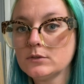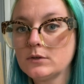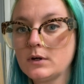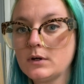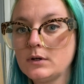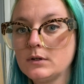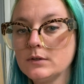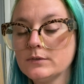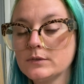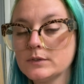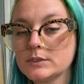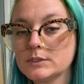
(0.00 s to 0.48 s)

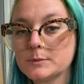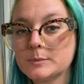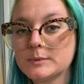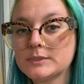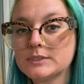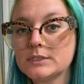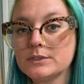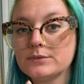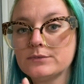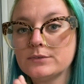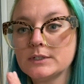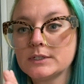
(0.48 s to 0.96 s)
all of the
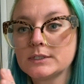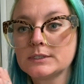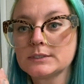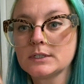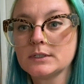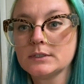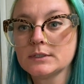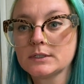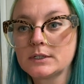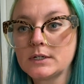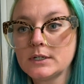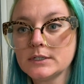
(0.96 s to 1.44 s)
specifics
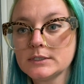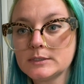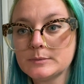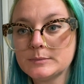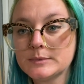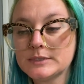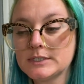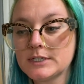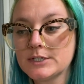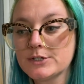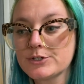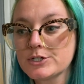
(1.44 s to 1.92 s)
on the
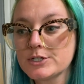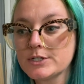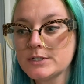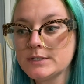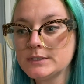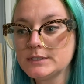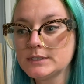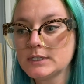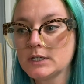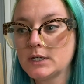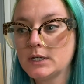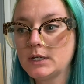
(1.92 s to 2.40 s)

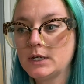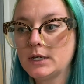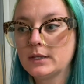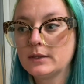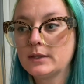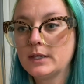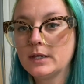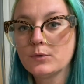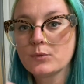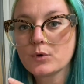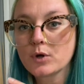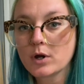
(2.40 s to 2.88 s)
customizations
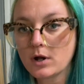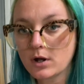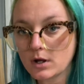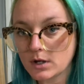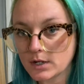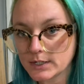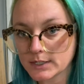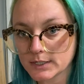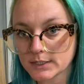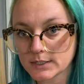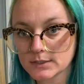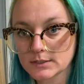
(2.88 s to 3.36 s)
they were
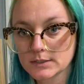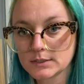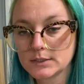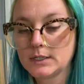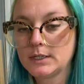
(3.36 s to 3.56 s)
on it